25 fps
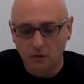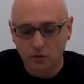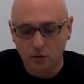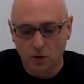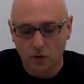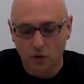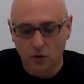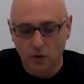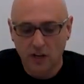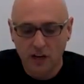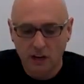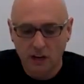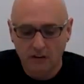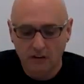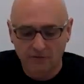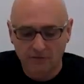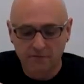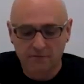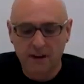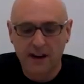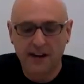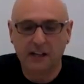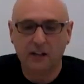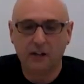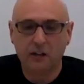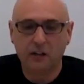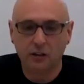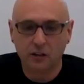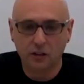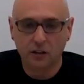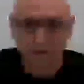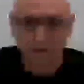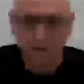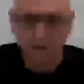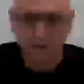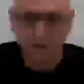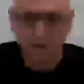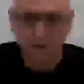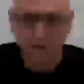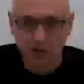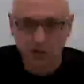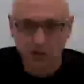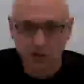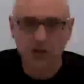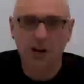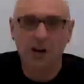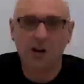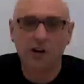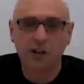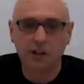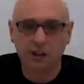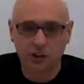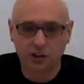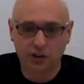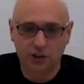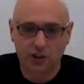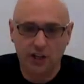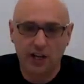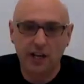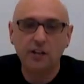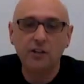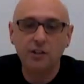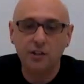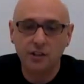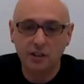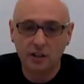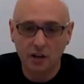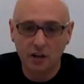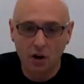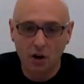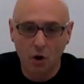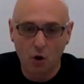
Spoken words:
sort of like final desired state